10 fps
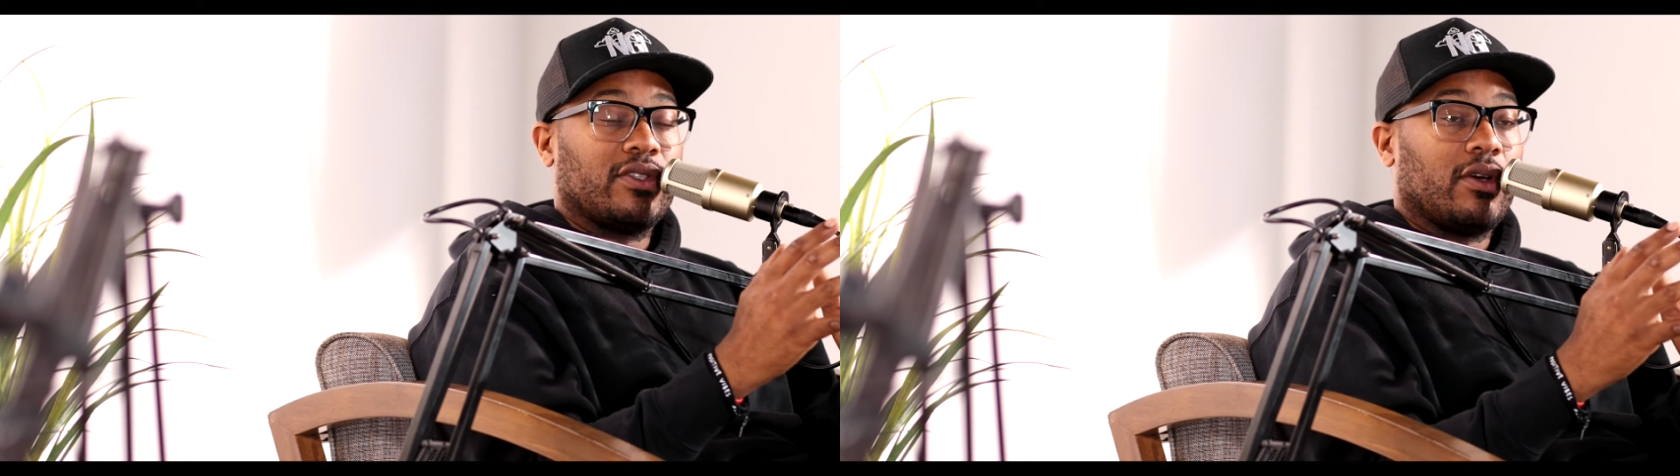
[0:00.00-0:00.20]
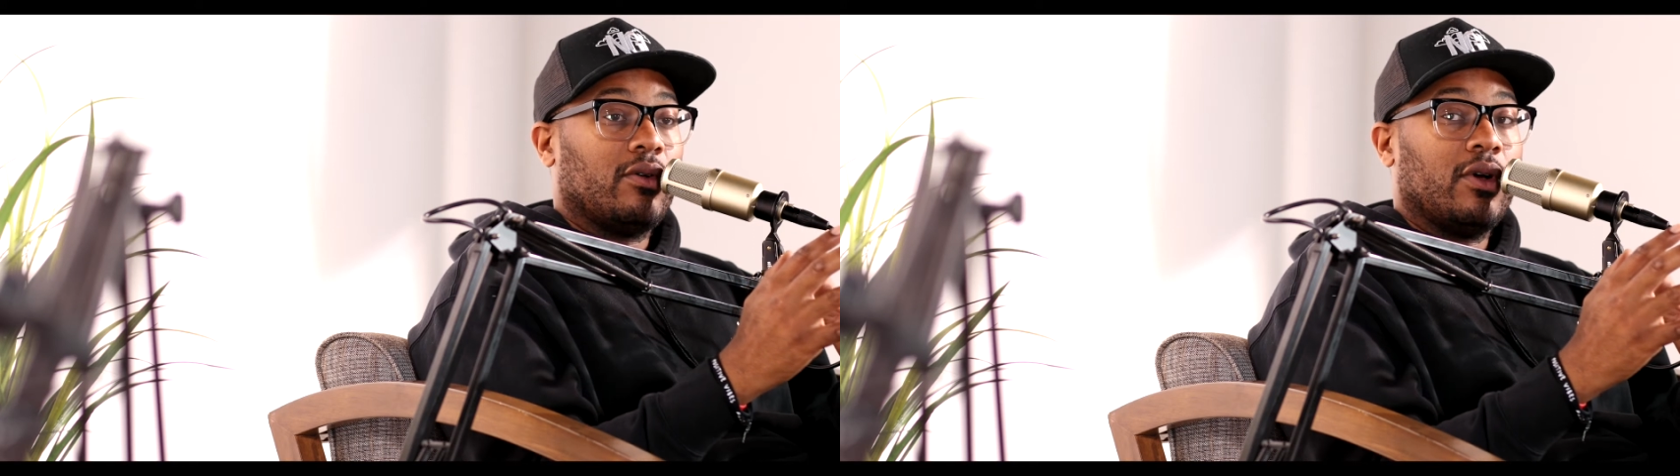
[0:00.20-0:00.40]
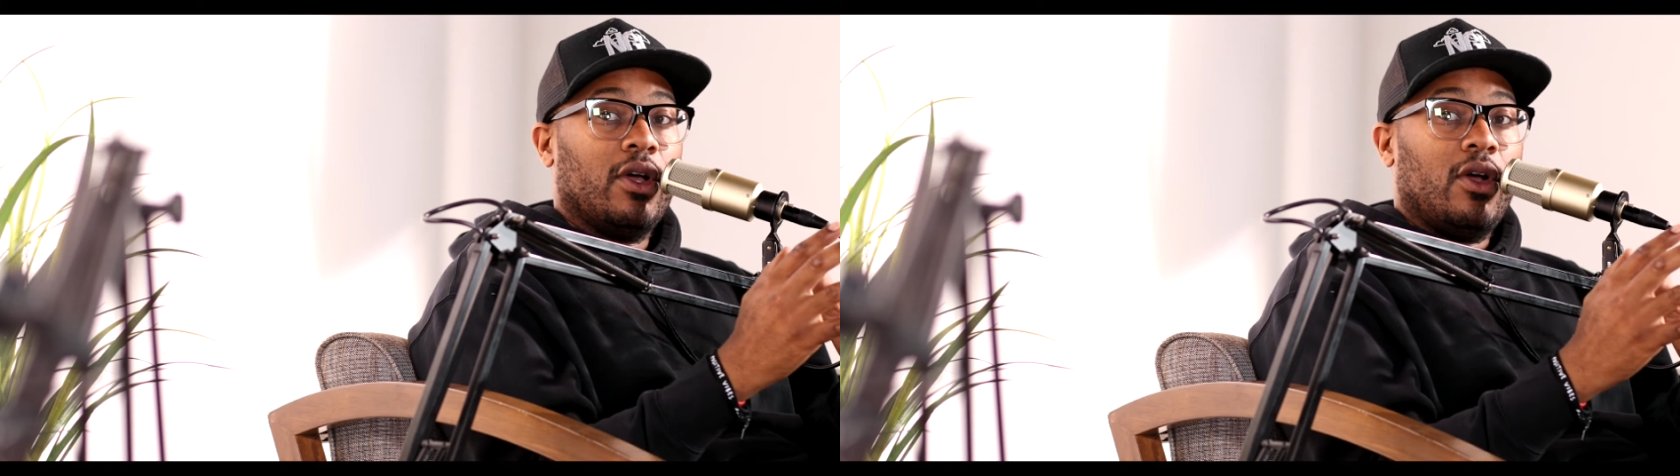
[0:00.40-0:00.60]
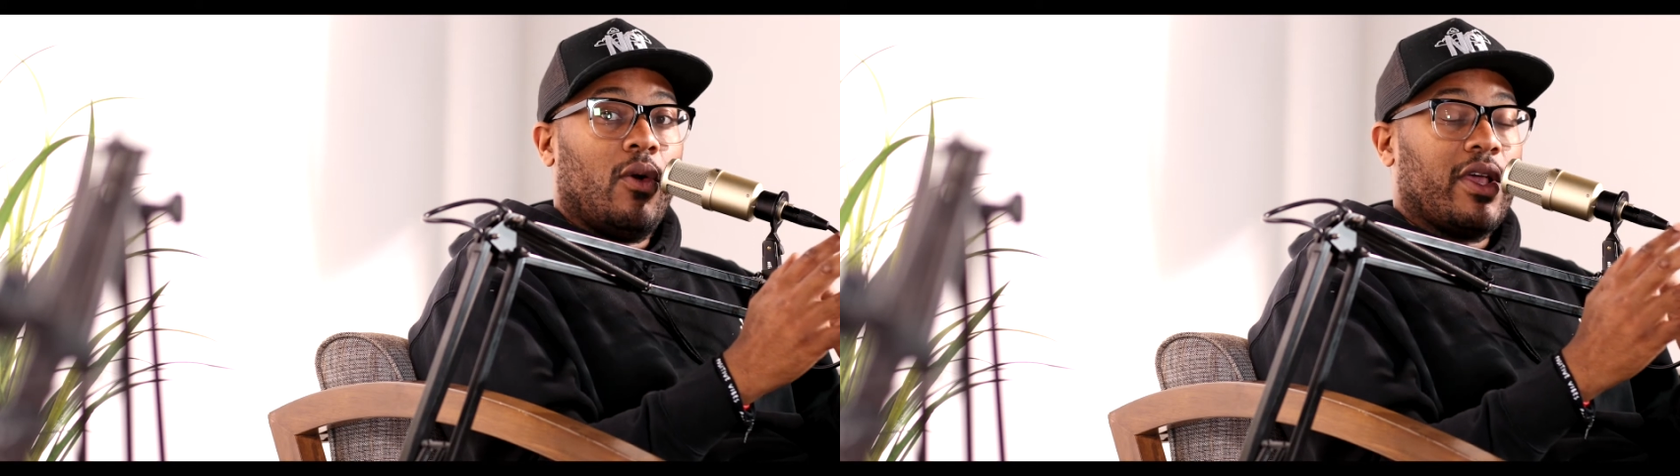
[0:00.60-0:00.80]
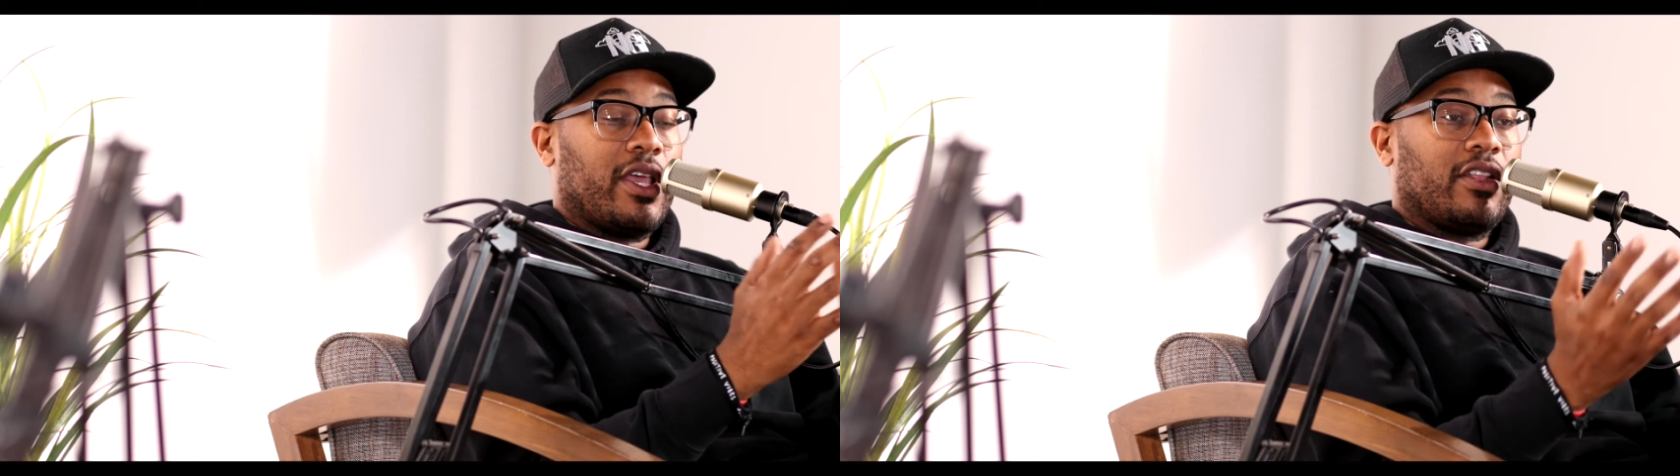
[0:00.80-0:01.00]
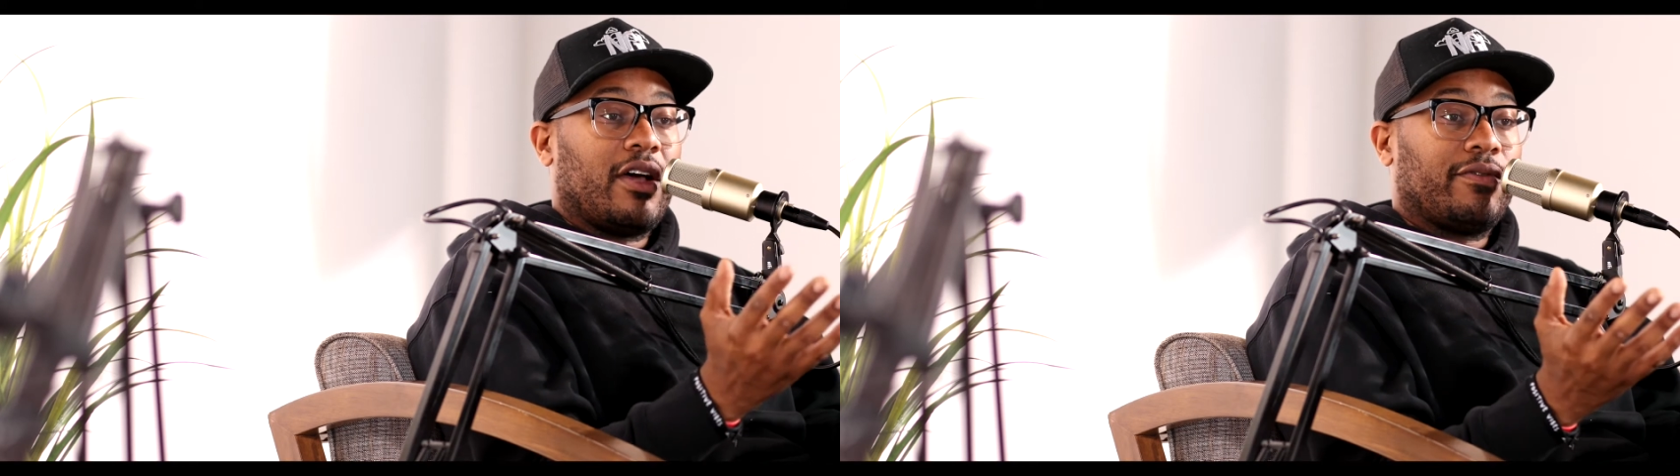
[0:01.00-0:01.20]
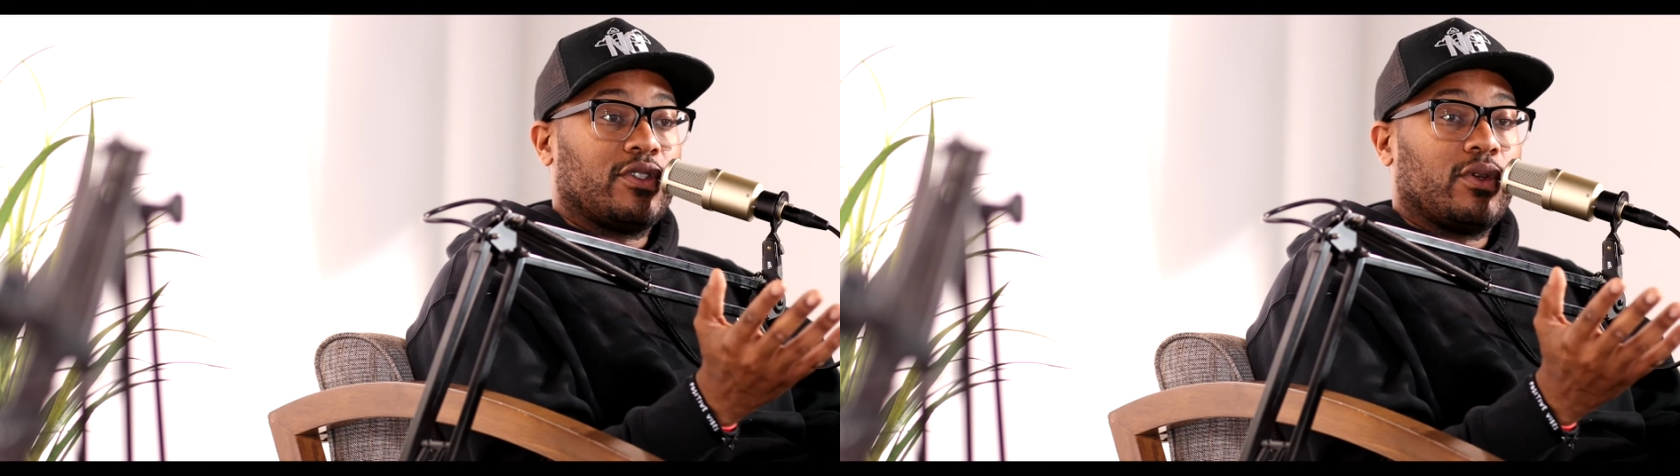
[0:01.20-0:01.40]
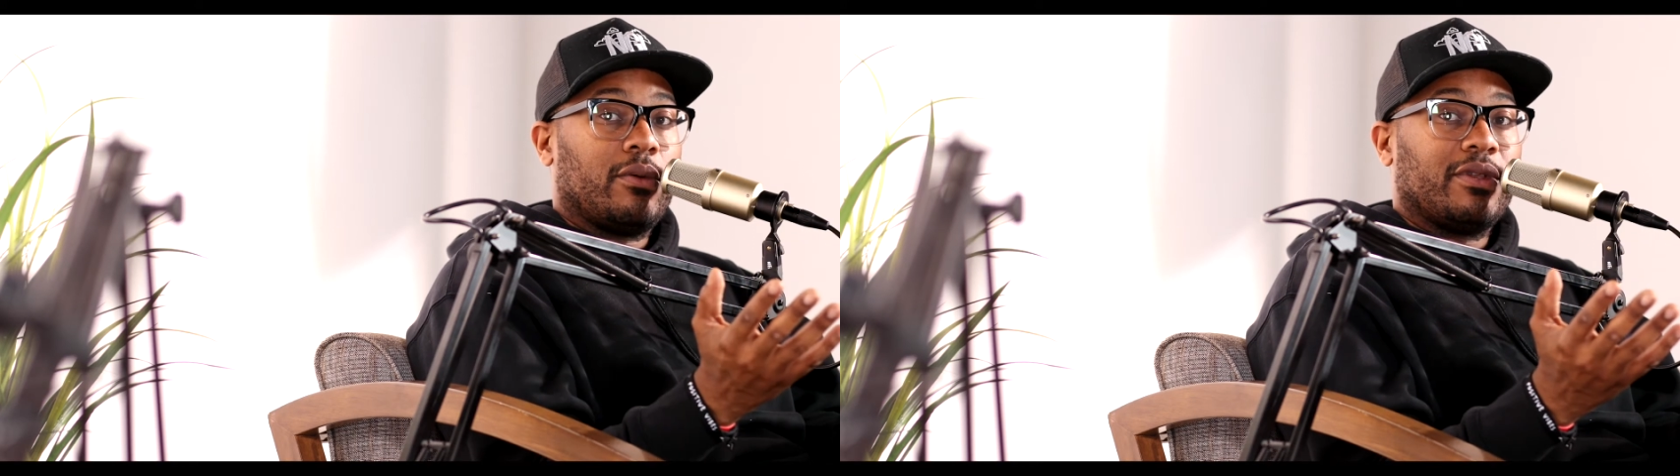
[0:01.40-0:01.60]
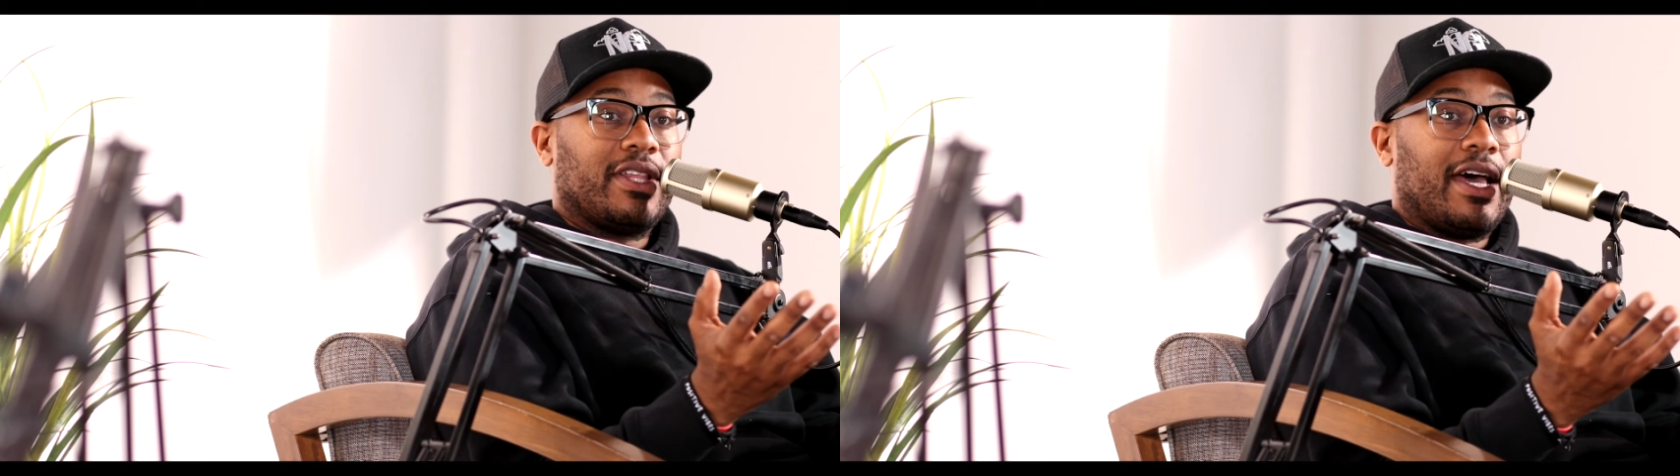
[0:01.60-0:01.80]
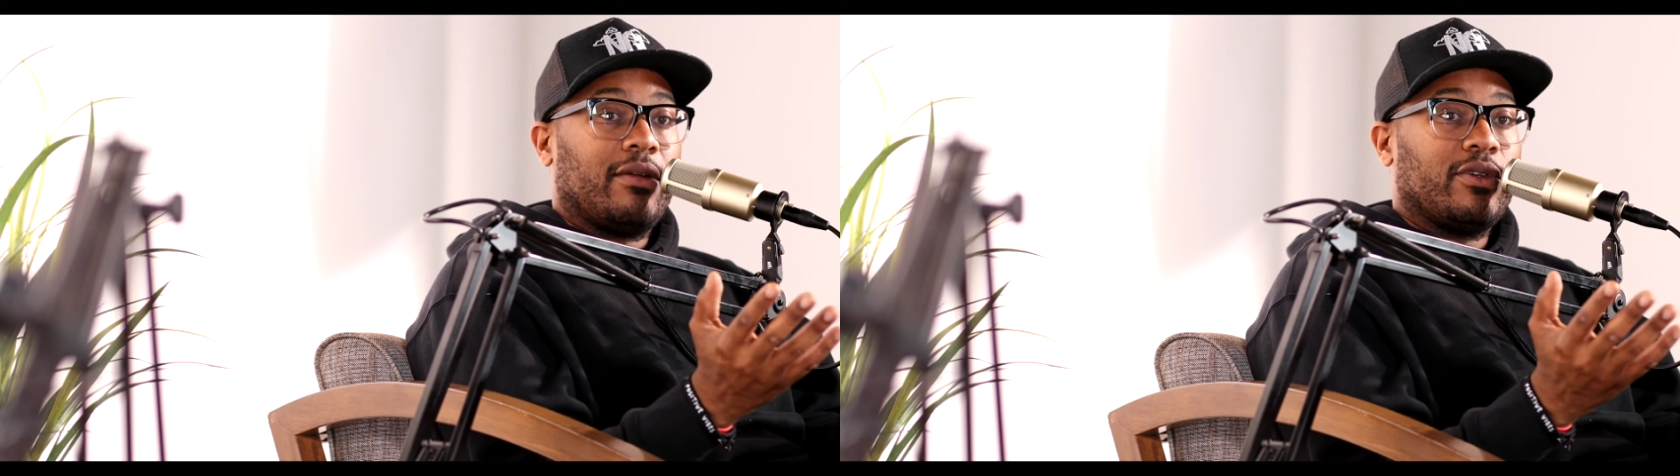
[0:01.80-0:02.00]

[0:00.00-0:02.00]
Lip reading: So we kicked off the story with that.